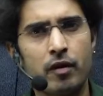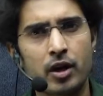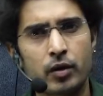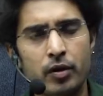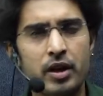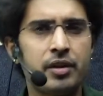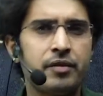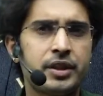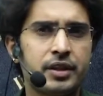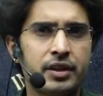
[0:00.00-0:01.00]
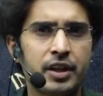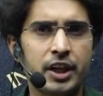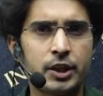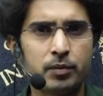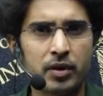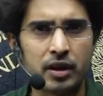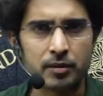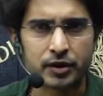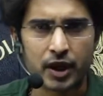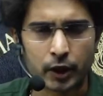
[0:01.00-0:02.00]
our quick revision series
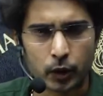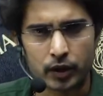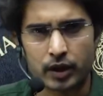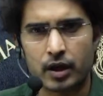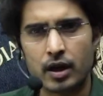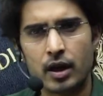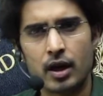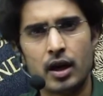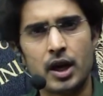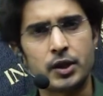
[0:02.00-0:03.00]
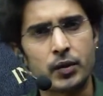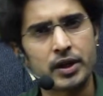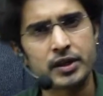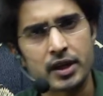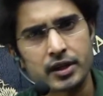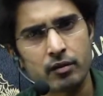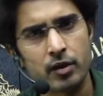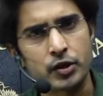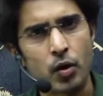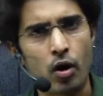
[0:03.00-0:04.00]
Prelims Atulya. In today's session
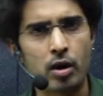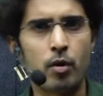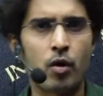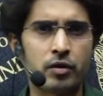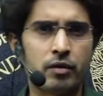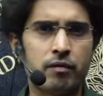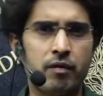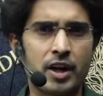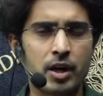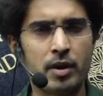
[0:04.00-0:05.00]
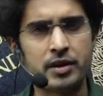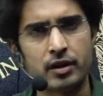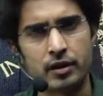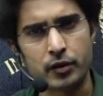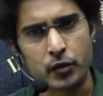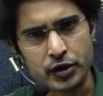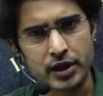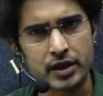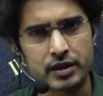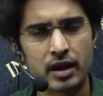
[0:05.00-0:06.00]
we'll talk about fundamental
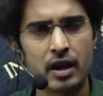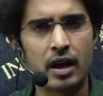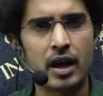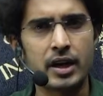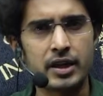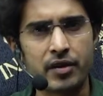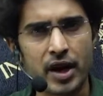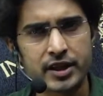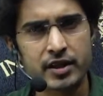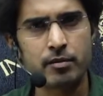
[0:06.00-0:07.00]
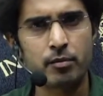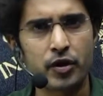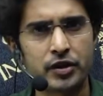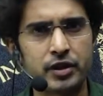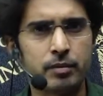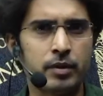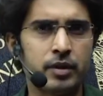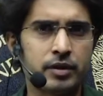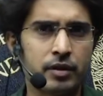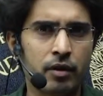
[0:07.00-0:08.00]
duties and directive
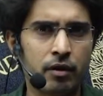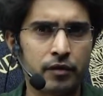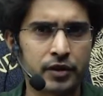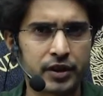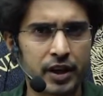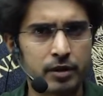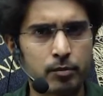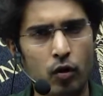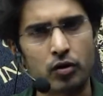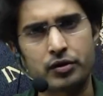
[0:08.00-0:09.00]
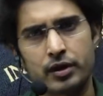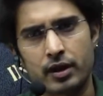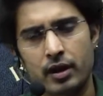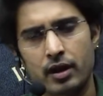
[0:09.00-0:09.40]
principles of state policy.